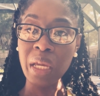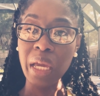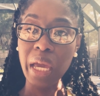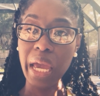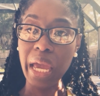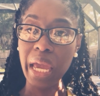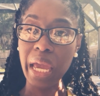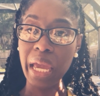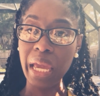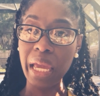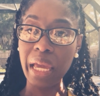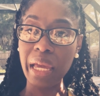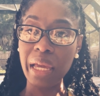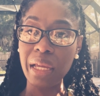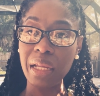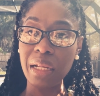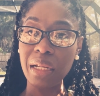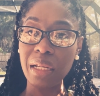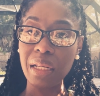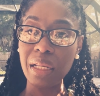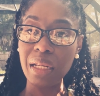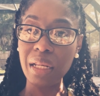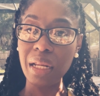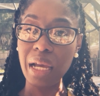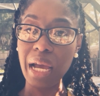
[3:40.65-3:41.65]

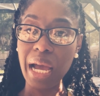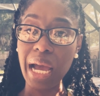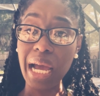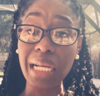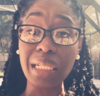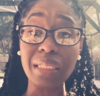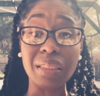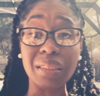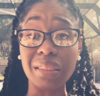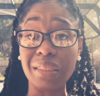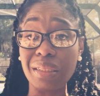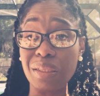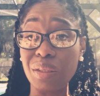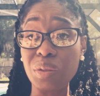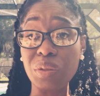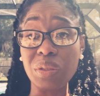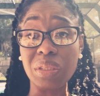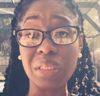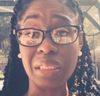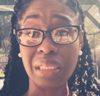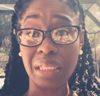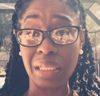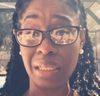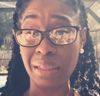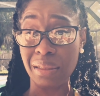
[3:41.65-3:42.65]
and I still
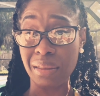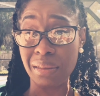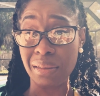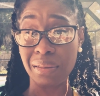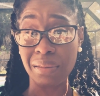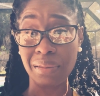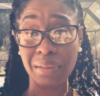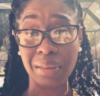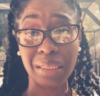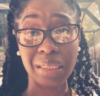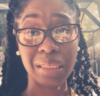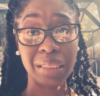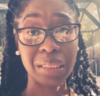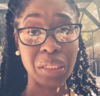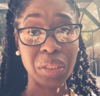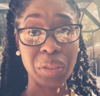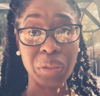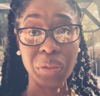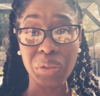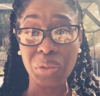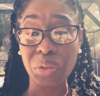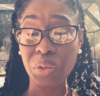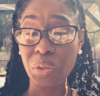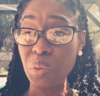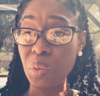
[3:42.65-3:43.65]
see
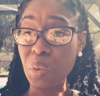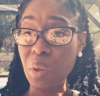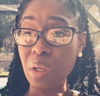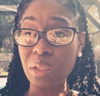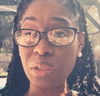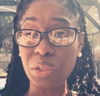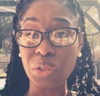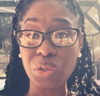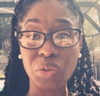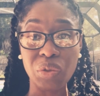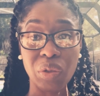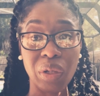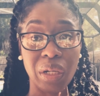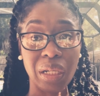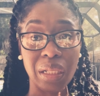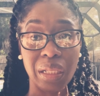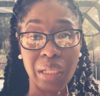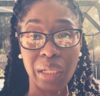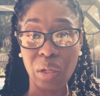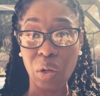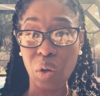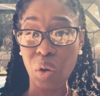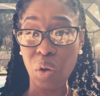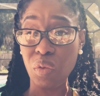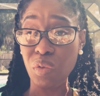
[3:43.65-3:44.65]
seniors who are
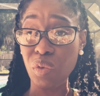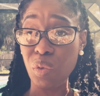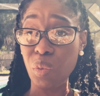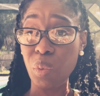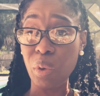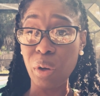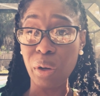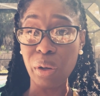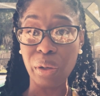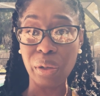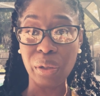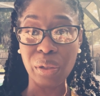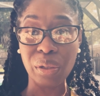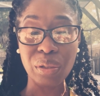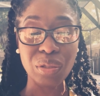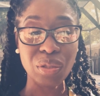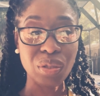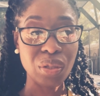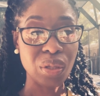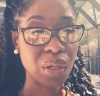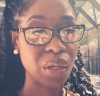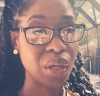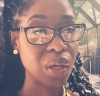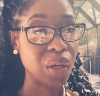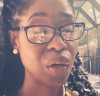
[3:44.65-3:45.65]
struggling over
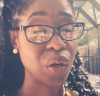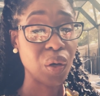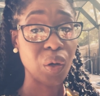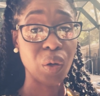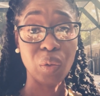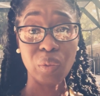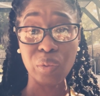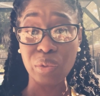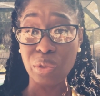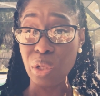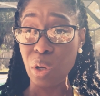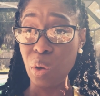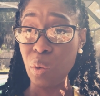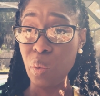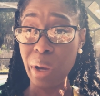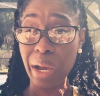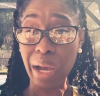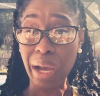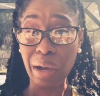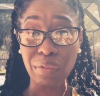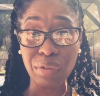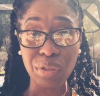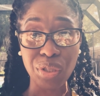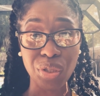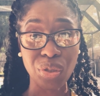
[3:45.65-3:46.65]
words, who don't
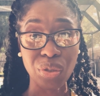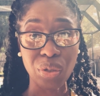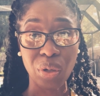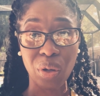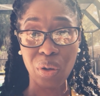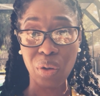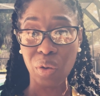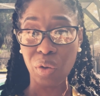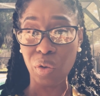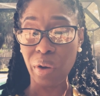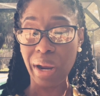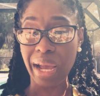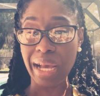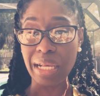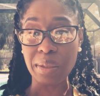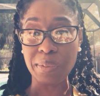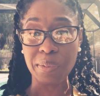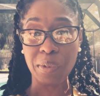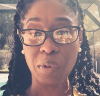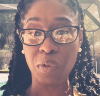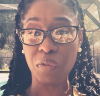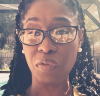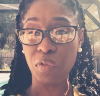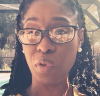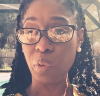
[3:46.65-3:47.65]
have a strong
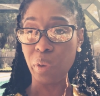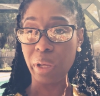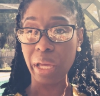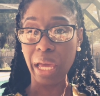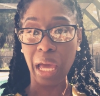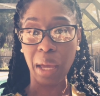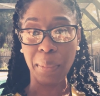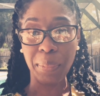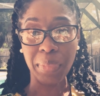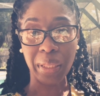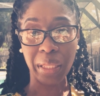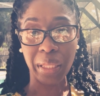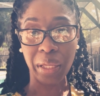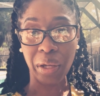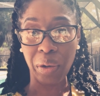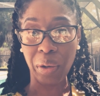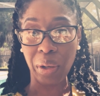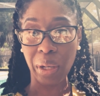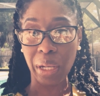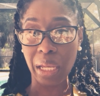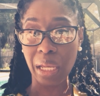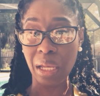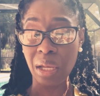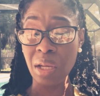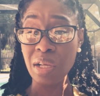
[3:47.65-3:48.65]
grasp on
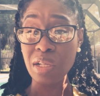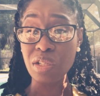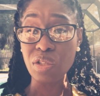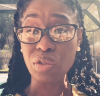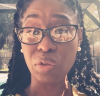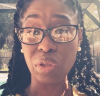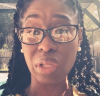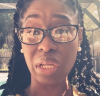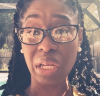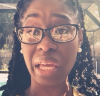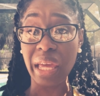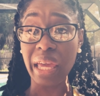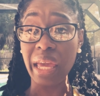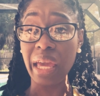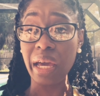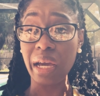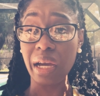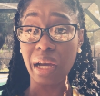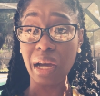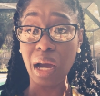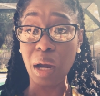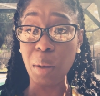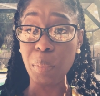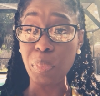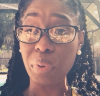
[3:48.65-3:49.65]
vocabulary, so they
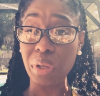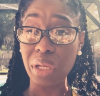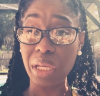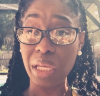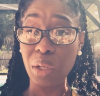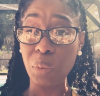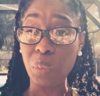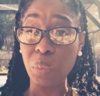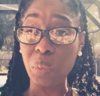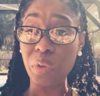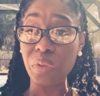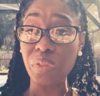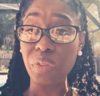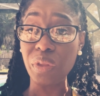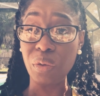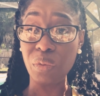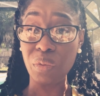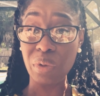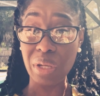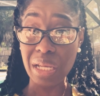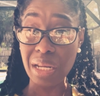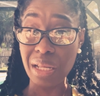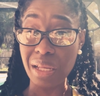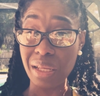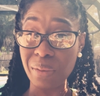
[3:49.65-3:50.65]
can't comprehend what they're
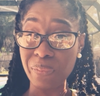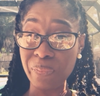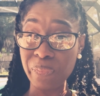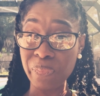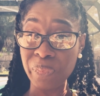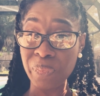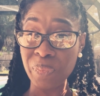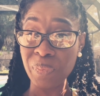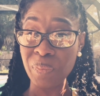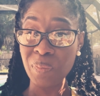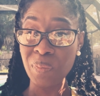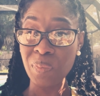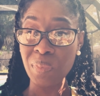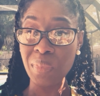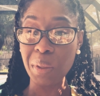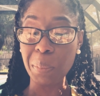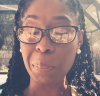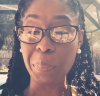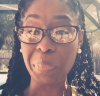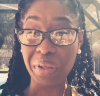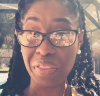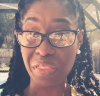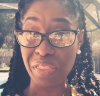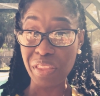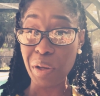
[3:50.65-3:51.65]
reading.
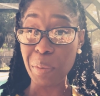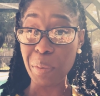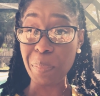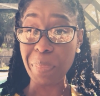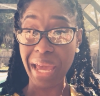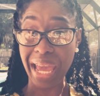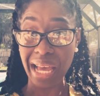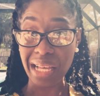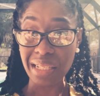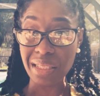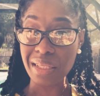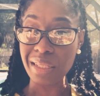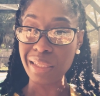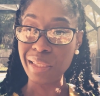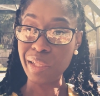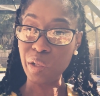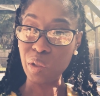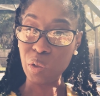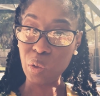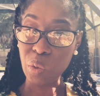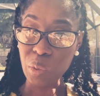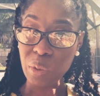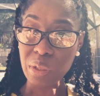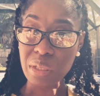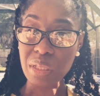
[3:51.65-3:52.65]
But they're passing their
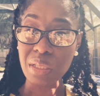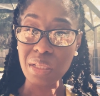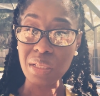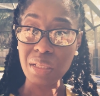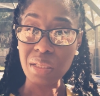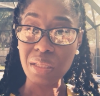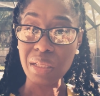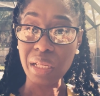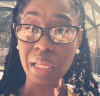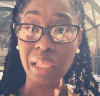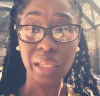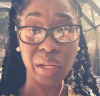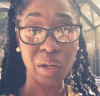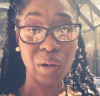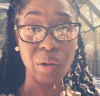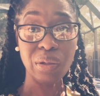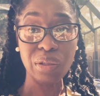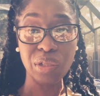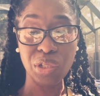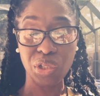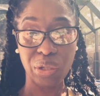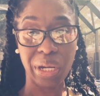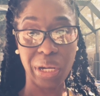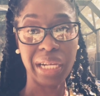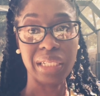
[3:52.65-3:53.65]
courses and they're
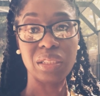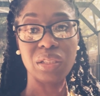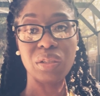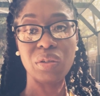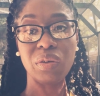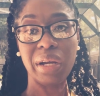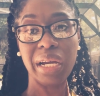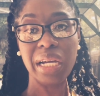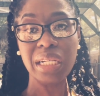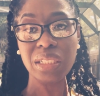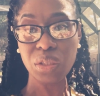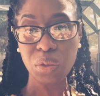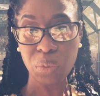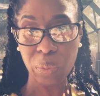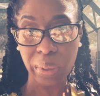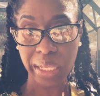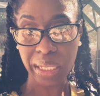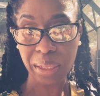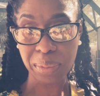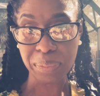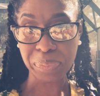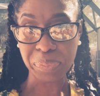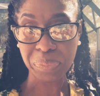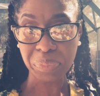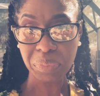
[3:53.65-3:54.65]
on track to graduate.